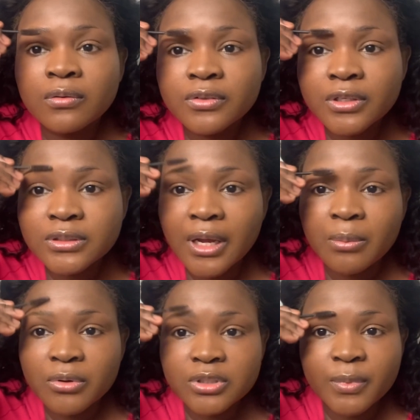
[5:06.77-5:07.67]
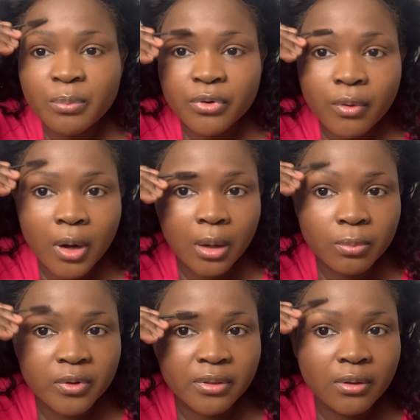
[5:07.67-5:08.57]
First I brush my brow up
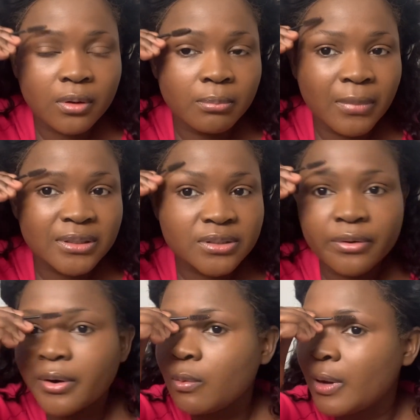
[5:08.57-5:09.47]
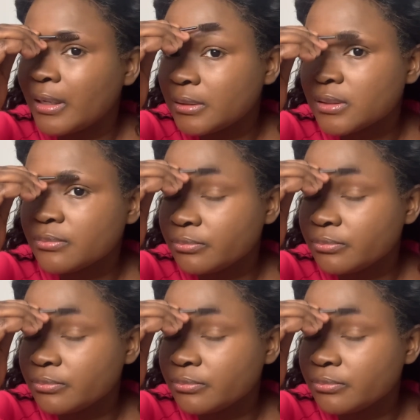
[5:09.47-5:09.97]
with a mascara wand